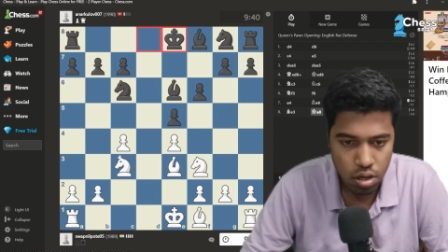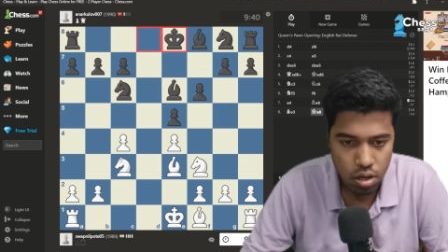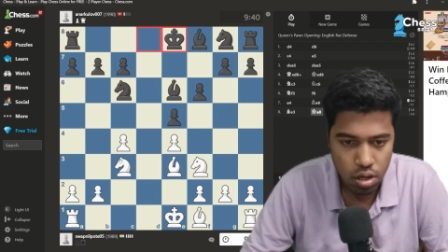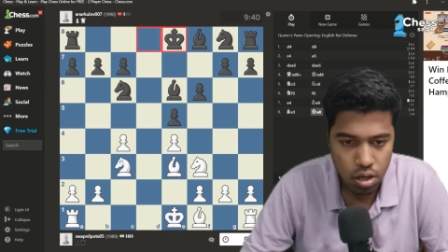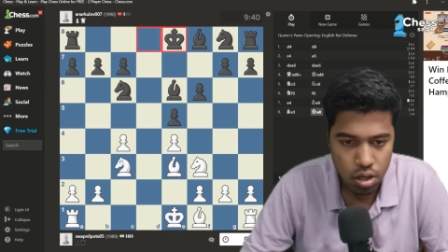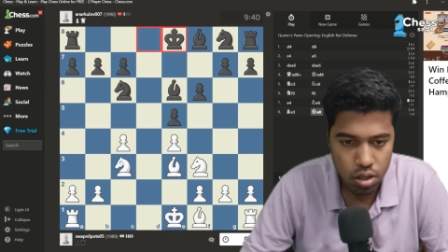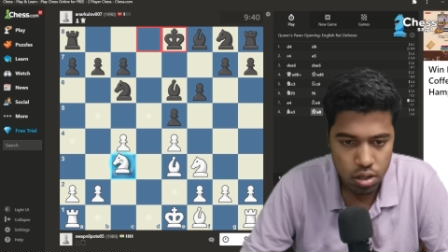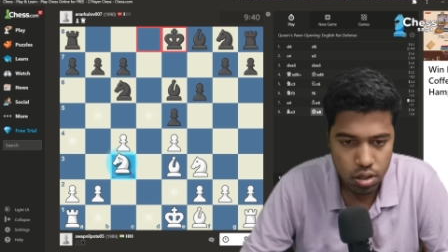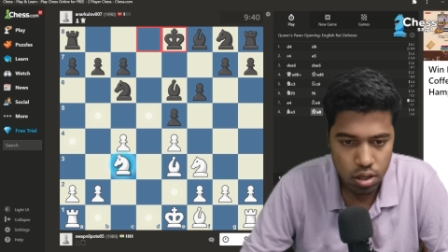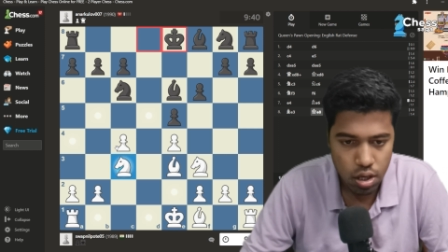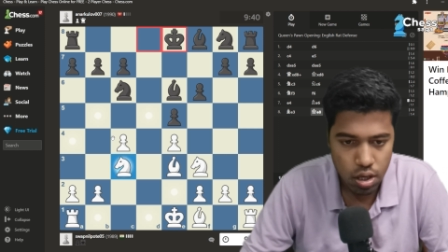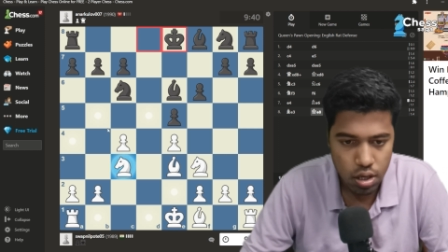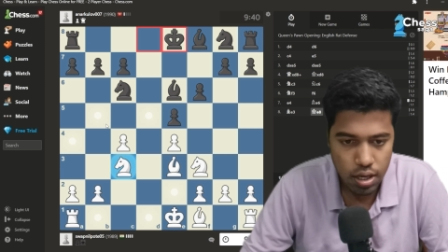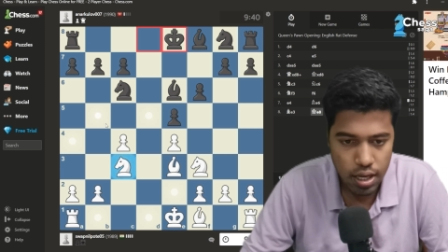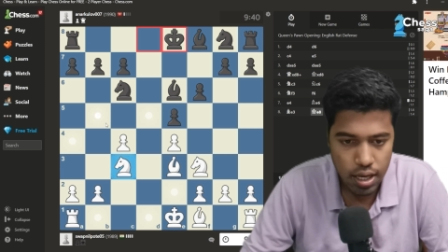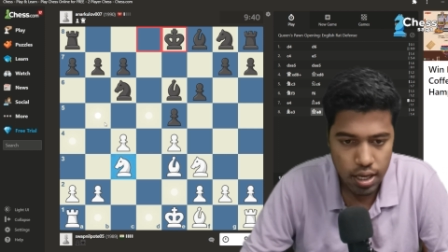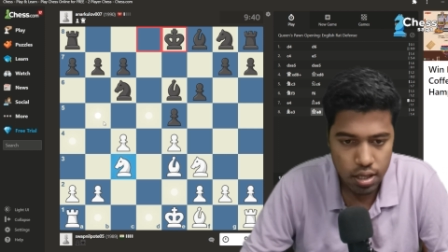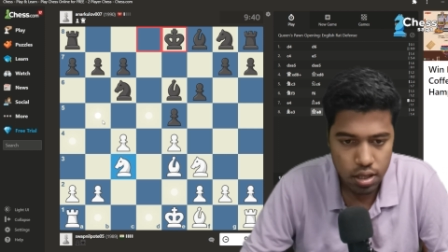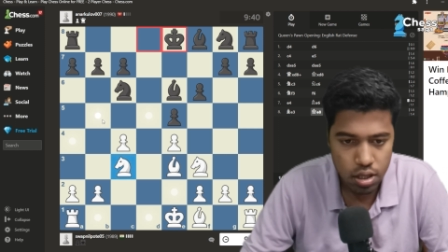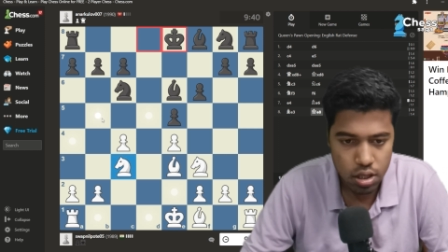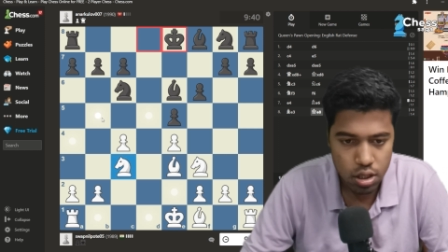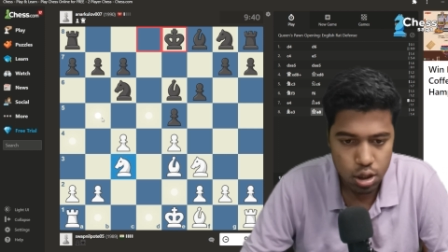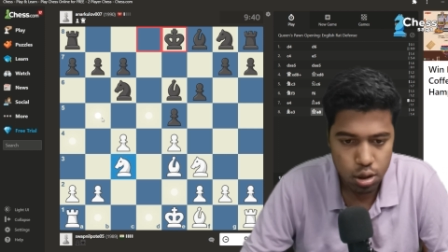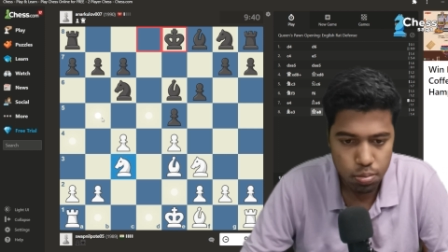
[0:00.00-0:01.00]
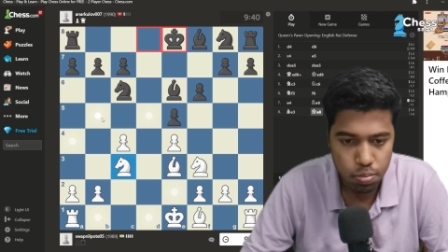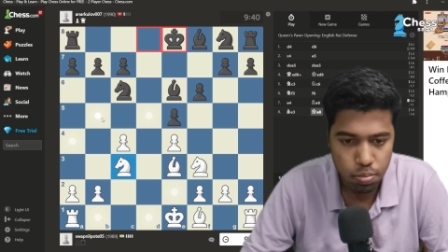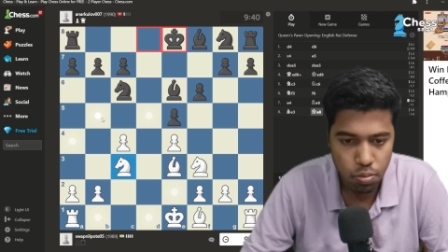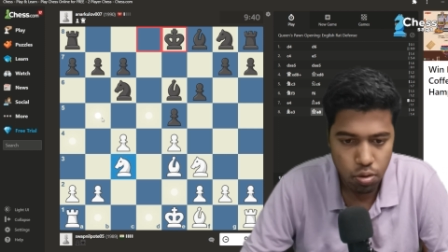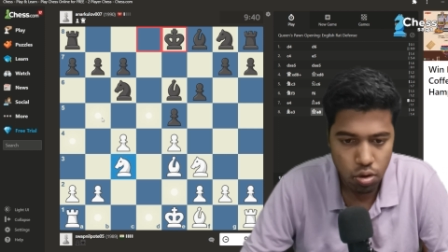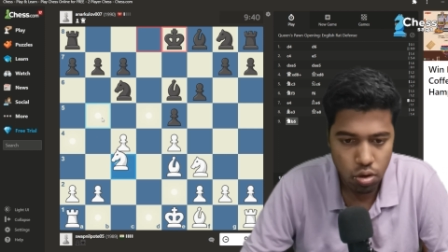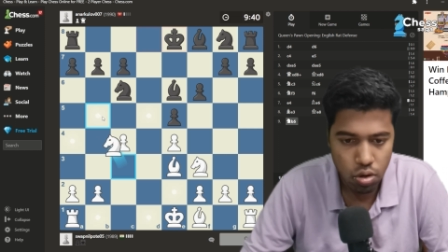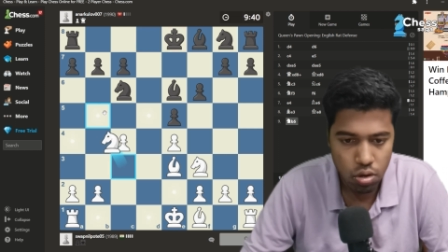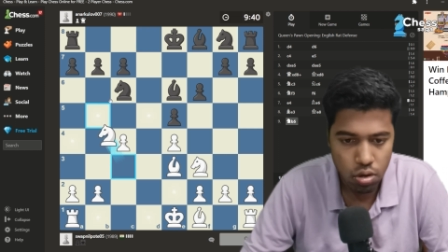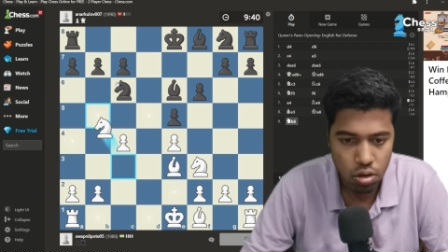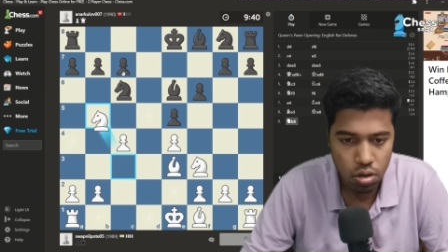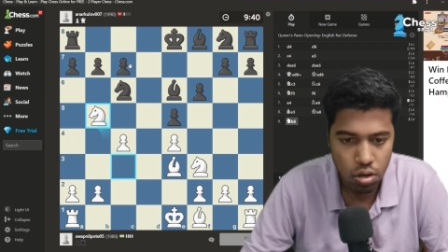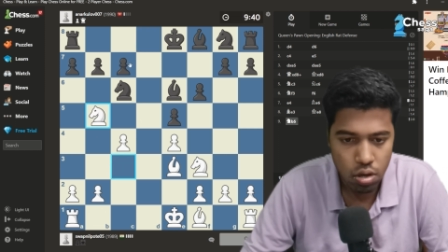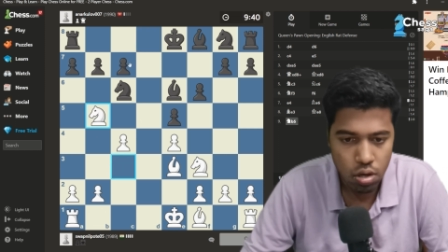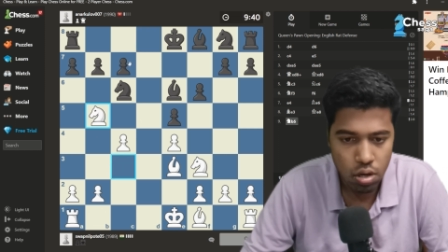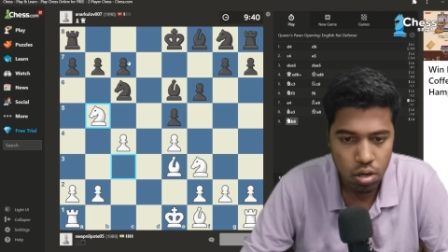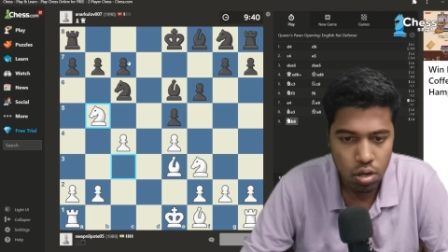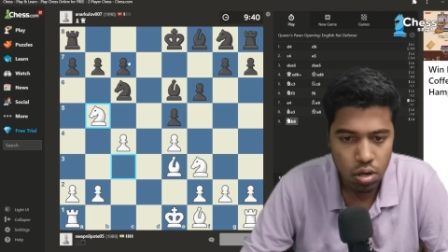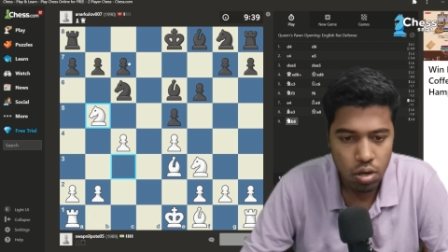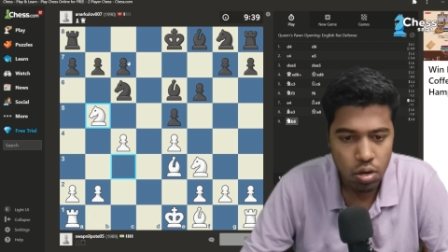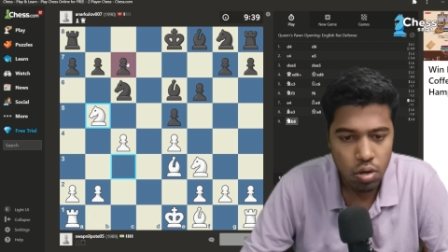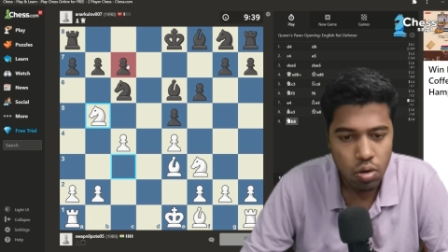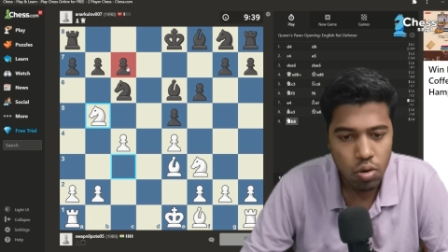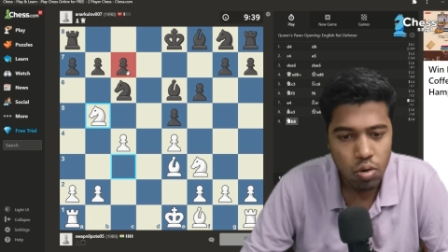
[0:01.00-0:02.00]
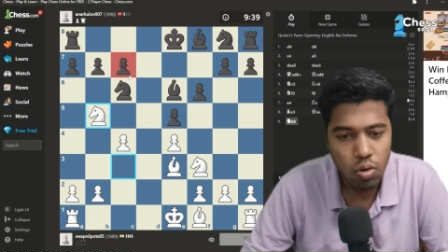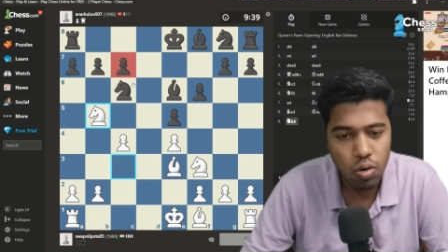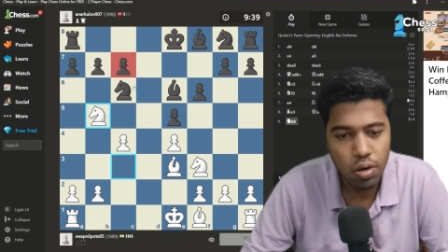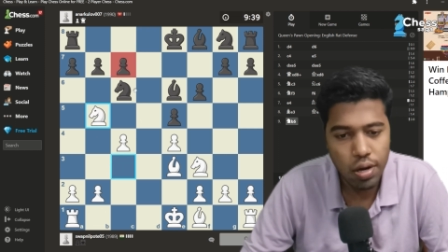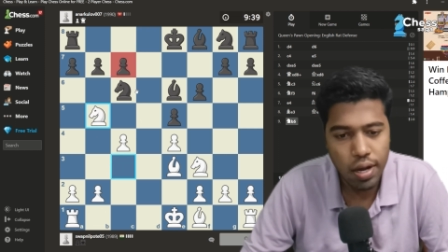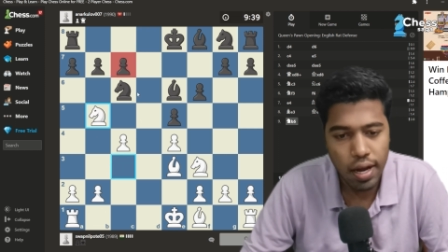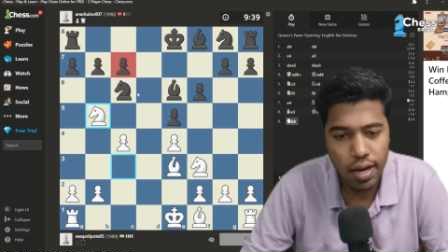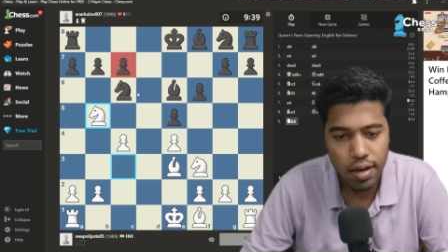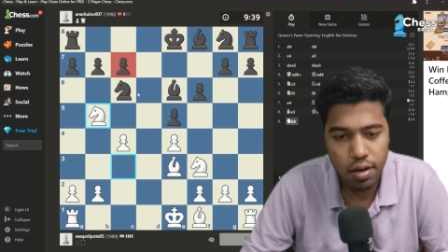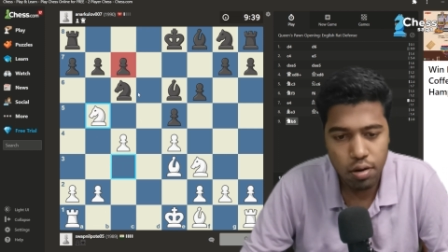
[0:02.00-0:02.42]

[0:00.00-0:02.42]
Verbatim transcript: Let's attack this pawn. Okay,